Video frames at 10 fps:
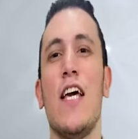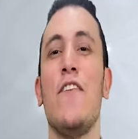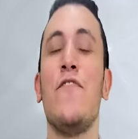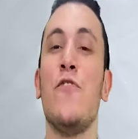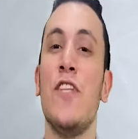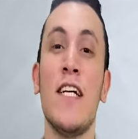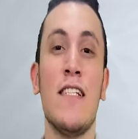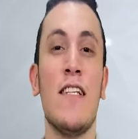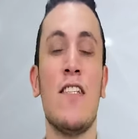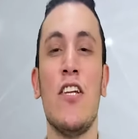If your next
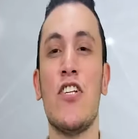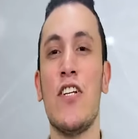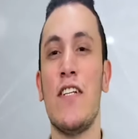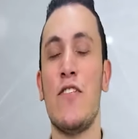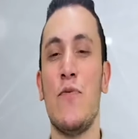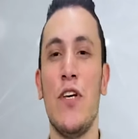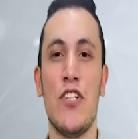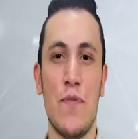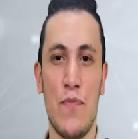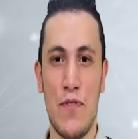destination is to
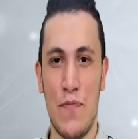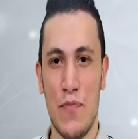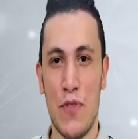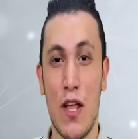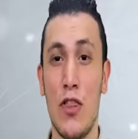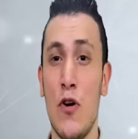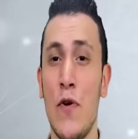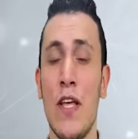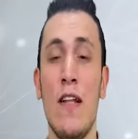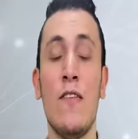Egypt,
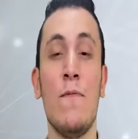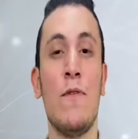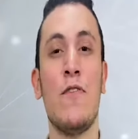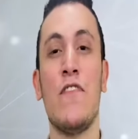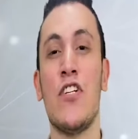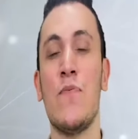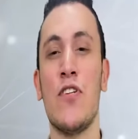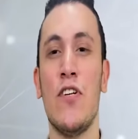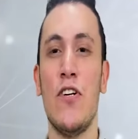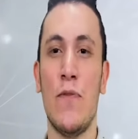knowing a little bit of
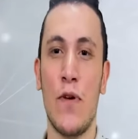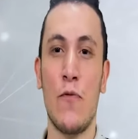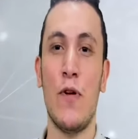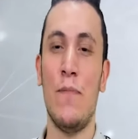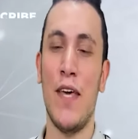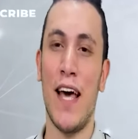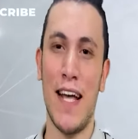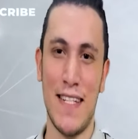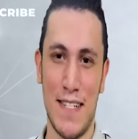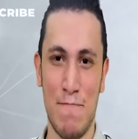Egyptian Arabic will be
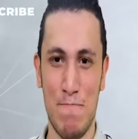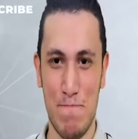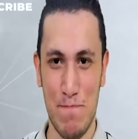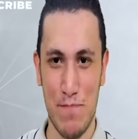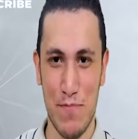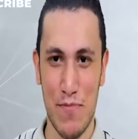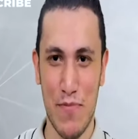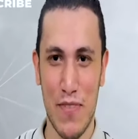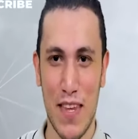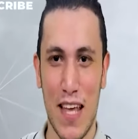handy.
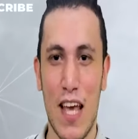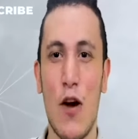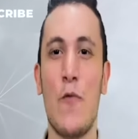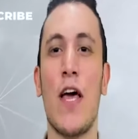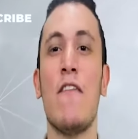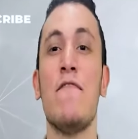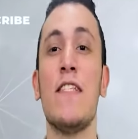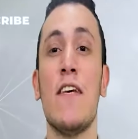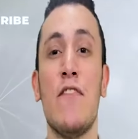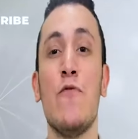We have
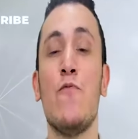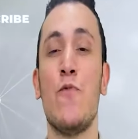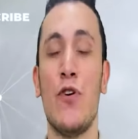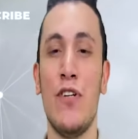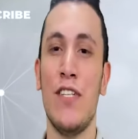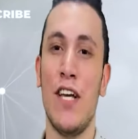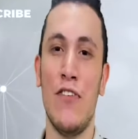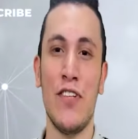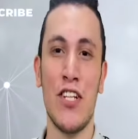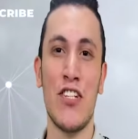7 World
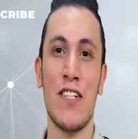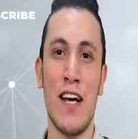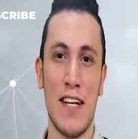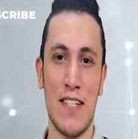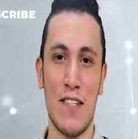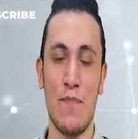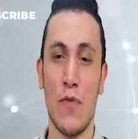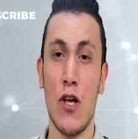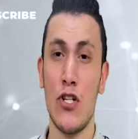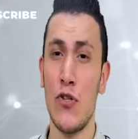Heritage Sites.
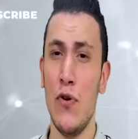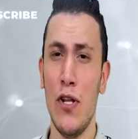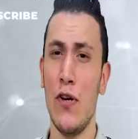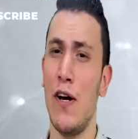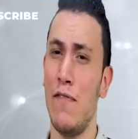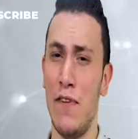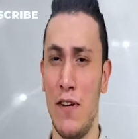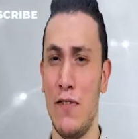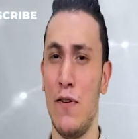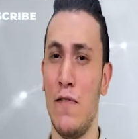Surely you have
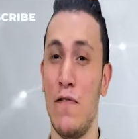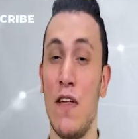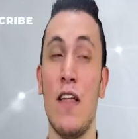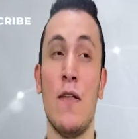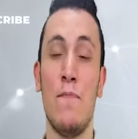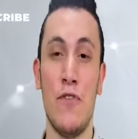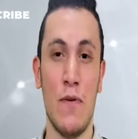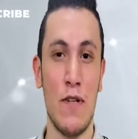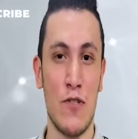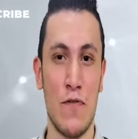heard of the
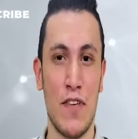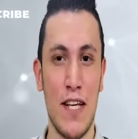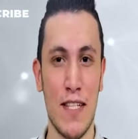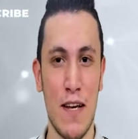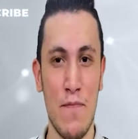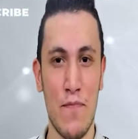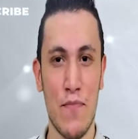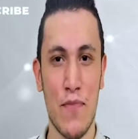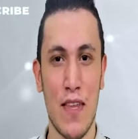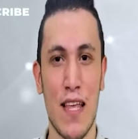Pyramids of Giza,
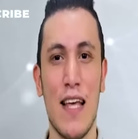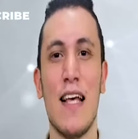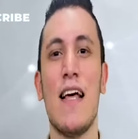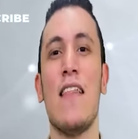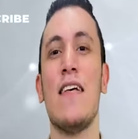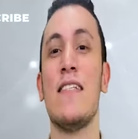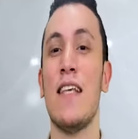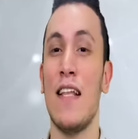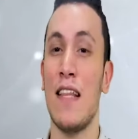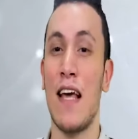the St.